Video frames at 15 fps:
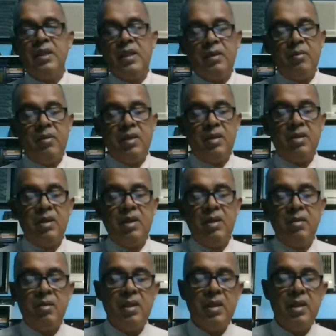That means
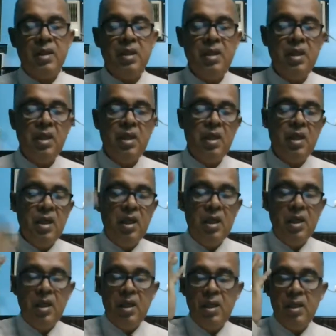whenever
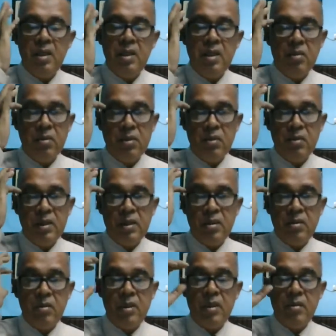the
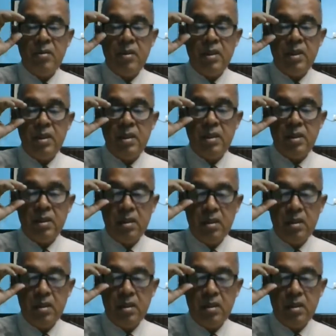information whatever is